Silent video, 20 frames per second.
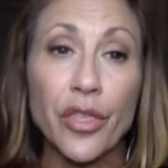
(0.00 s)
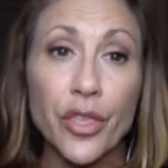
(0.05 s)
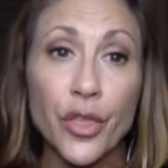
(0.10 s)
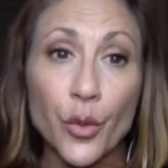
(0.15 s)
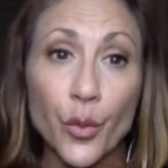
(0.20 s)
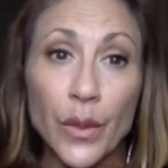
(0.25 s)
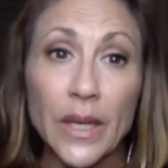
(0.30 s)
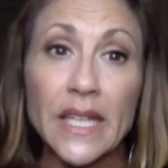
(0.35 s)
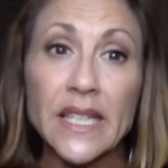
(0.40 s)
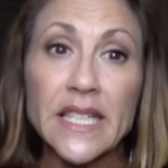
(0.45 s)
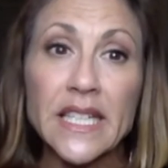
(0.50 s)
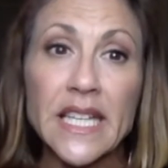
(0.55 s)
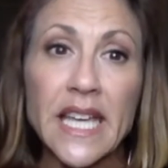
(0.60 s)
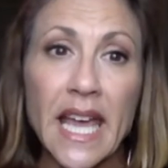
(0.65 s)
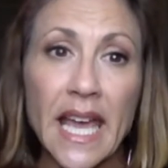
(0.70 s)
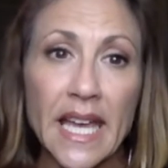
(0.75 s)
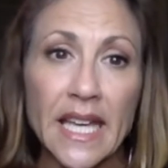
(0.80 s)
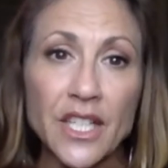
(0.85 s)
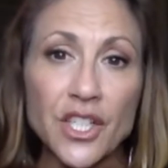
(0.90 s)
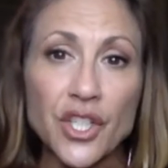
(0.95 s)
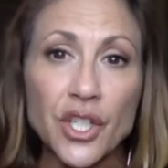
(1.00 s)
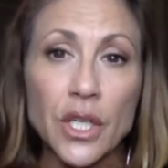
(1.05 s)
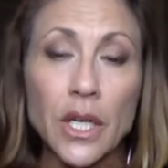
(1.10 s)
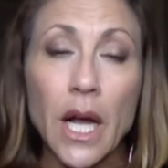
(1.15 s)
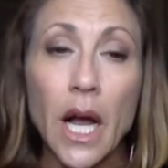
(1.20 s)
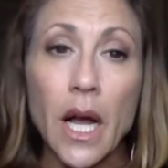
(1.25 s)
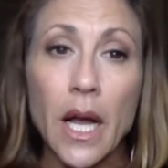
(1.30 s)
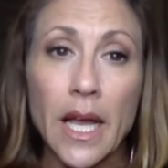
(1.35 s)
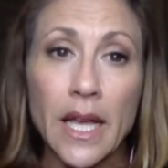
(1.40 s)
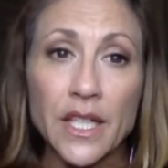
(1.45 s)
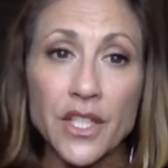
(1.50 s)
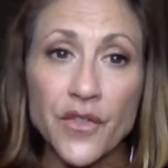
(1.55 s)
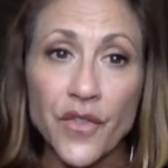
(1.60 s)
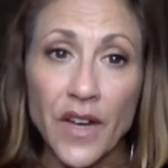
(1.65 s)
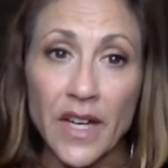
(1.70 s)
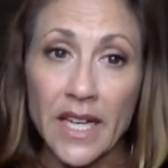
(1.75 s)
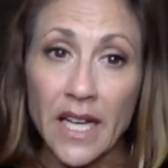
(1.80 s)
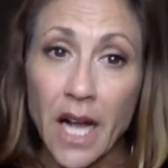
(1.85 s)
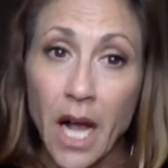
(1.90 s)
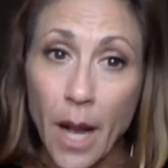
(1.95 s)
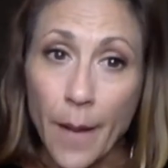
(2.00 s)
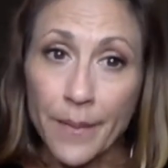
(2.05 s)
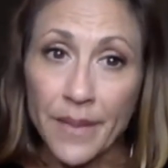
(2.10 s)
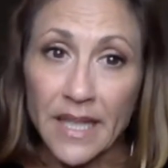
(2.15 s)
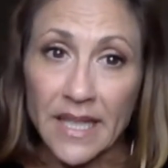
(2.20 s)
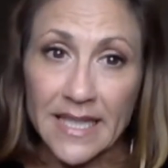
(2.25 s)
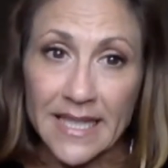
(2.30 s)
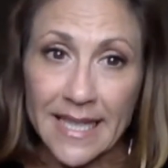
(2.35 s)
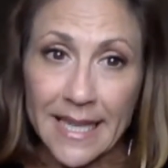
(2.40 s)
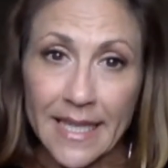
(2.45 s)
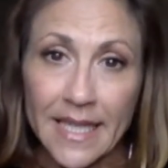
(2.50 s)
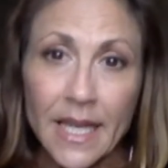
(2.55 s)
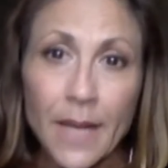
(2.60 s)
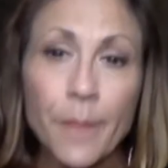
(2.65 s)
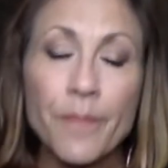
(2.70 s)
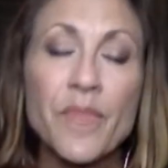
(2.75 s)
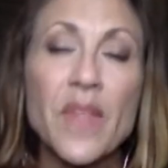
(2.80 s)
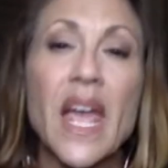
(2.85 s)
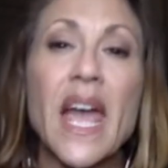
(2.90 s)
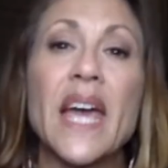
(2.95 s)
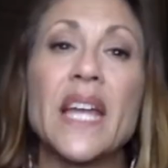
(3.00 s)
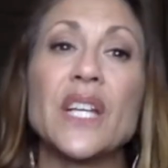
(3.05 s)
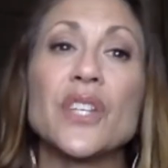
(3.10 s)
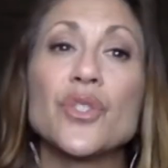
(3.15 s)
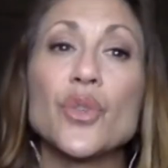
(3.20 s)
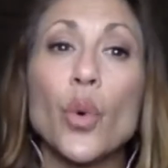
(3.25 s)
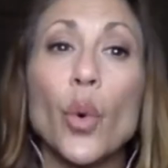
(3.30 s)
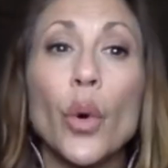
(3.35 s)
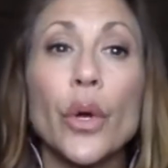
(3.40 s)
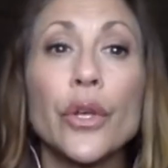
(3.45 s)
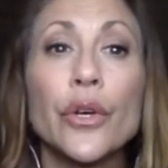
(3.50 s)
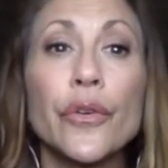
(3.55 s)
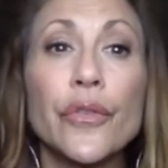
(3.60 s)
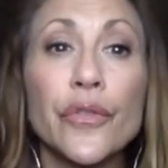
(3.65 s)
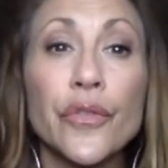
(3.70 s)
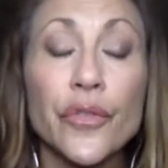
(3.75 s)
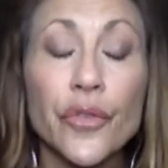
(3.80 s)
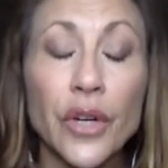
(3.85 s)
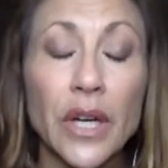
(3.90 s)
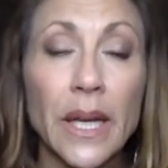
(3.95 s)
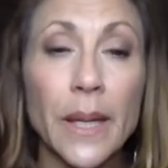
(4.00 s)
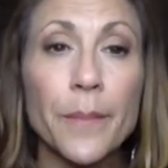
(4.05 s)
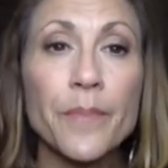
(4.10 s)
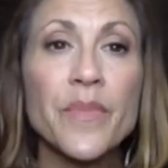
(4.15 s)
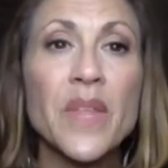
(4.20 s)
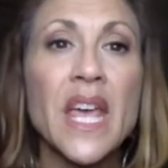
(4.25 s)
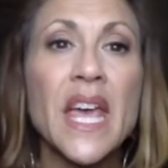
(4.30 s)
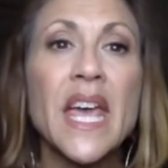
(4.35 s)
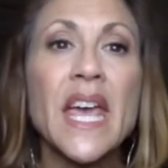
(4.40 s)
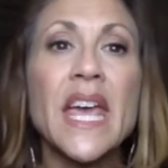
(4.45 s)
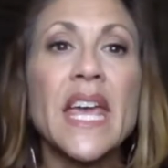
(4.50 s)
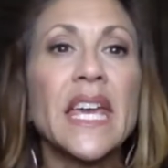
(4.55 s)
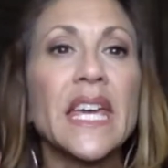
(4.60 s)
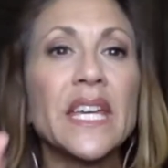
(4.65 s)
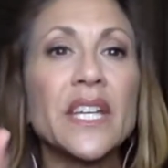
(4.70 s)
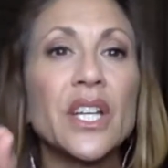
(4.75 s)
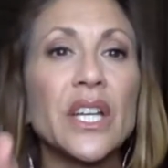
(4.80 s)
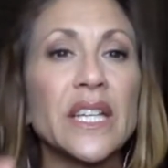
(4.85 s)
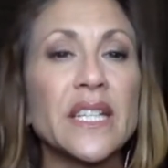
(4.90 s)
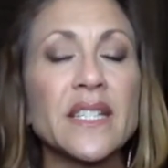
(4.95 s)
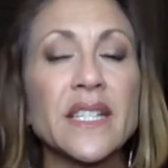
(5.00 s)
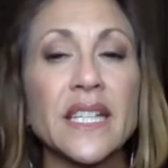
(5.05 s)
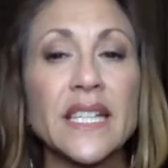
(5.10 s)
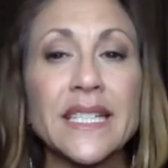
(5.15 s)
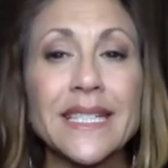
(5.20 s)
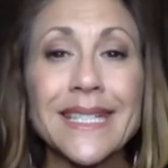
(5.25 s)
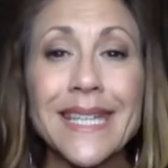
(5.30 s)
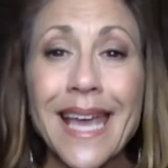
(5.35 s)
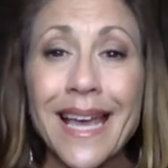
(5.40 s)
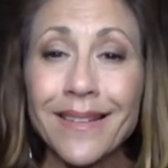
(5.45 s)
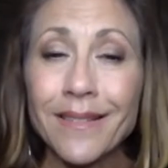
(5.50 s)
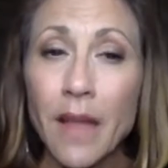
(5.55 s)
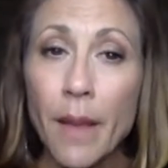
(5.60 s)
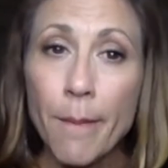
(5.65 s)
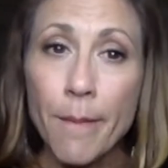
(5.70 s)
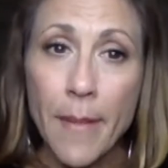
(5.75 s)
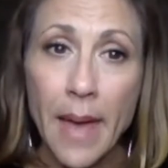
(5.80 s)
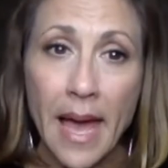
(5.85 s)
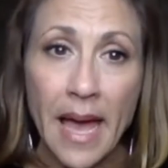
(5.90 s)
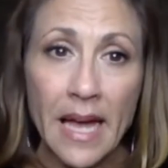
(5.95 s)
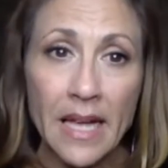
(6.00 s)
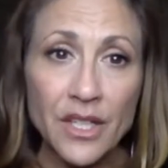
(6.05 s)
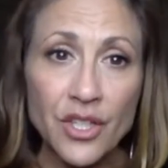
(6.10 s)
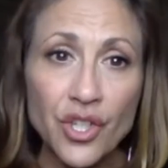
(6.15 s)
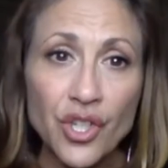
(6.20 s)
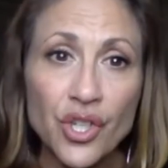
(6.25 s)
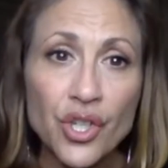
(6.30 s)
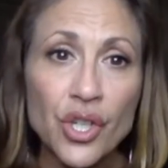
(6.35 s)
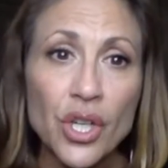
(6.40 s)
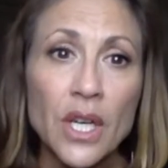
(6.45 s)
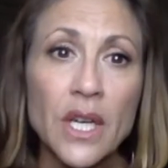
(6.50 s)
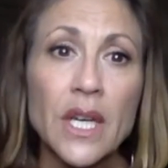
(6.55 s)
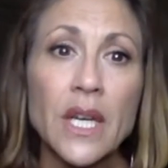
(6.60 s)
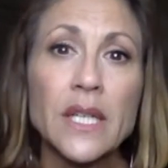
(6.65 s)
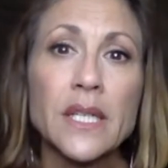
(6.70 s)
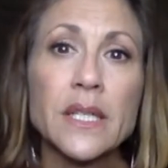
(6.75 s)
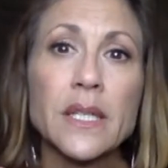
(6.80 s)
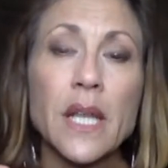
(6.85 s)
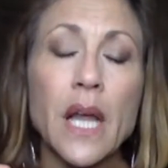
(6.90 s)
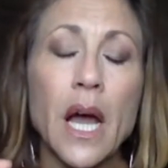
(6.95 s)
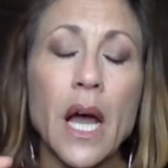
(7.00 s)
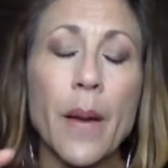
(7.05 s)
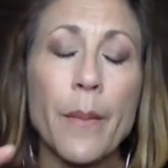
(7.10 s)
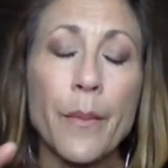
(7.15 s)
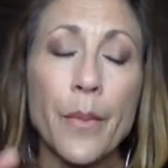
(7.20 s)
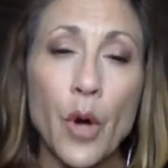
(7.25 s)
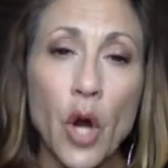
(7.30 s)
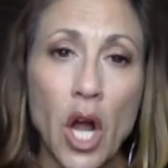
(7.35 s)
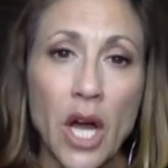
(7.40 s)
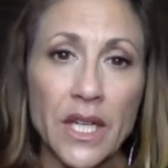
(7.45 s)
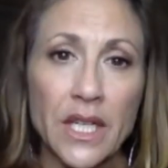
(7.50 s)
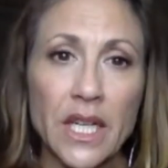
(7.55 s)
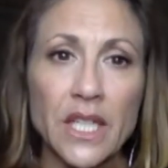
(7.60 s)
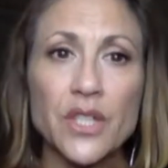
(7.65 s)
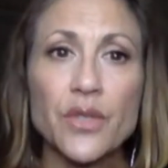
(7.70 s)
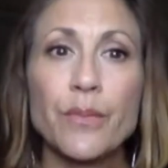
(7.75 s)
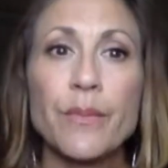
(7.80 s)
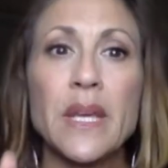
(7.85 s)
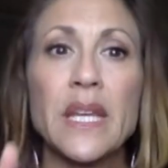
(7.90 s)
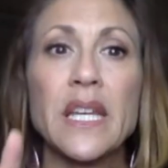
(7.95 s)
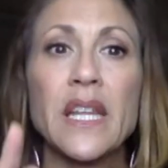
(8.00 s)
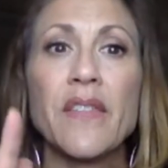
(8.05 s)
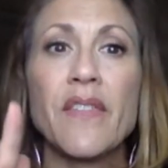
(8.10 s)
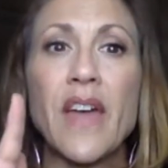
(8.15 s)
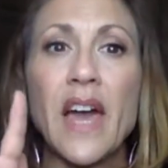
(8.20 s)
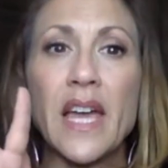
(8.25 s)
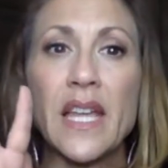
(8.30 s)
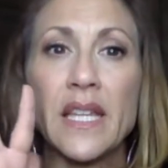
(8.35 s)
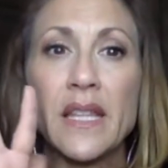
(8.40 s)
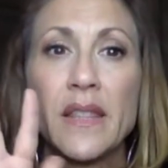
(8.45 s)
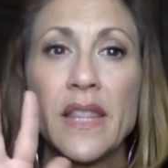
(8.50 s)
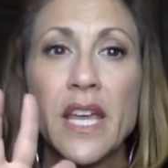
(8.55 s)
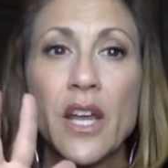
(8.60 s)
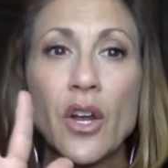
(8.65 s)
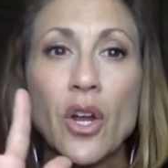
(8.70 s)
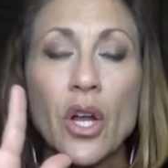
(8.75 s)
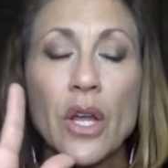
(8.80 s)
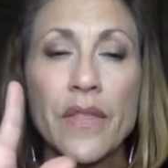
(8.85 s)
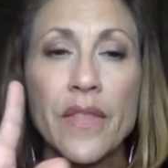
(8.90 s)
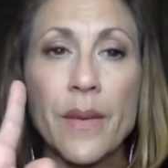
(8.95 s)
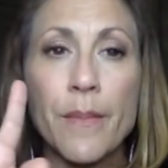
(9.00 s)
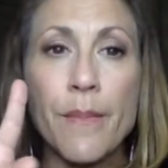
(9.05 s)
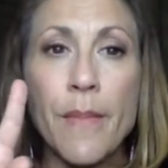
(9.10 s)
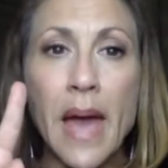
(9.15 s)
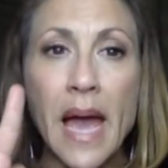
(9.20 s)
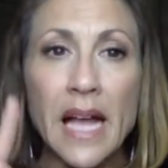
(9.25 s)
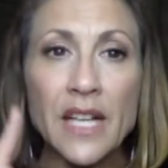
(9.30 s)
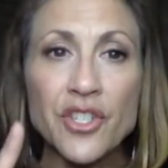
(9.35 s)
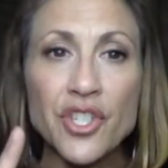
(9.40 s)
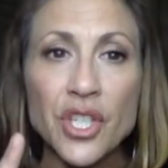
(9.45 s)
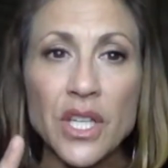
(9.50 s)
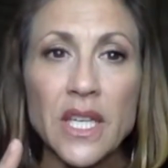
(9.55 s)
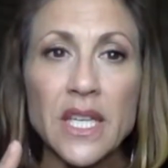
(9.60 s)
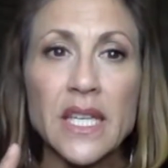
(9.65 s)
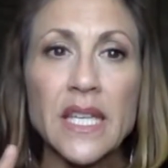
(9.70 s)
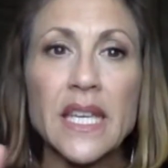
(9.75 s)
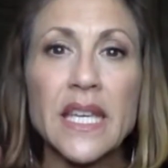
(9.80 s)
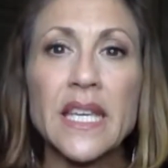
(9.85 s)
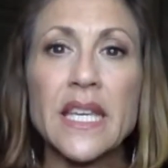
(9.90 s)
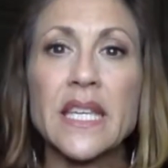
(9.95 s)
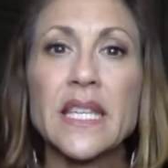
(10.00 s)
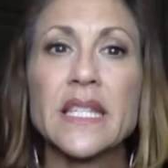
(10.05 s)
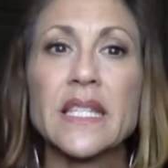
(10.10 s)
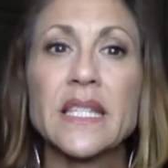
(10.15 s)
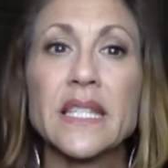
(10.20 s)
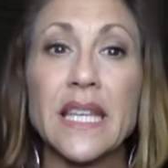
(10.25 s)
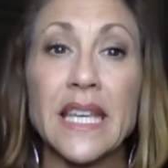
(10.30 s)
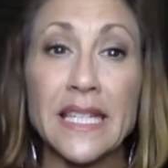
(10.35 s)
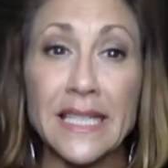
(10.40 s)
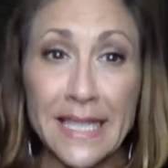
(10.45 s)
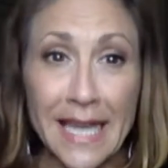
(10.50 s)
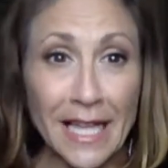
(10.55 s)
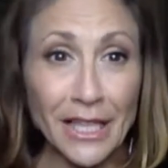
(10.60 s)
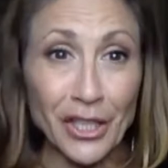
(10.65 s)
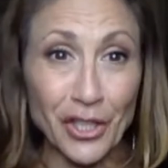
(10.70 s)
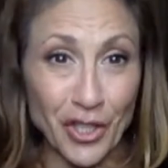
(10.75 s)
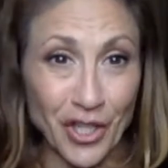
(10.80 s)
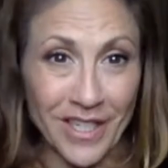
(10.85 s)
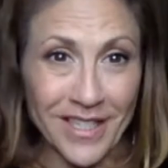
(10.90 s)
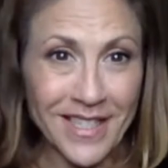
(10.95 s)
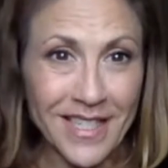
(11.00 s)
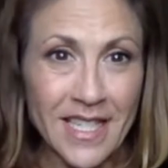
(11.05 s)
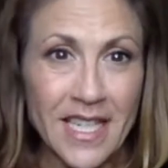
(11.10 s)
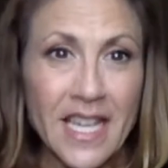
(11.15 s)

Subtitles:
3D age-fighting complex in it, and it's oil-free. It is an IntelliMatch product, meaning that the matching is intelligent.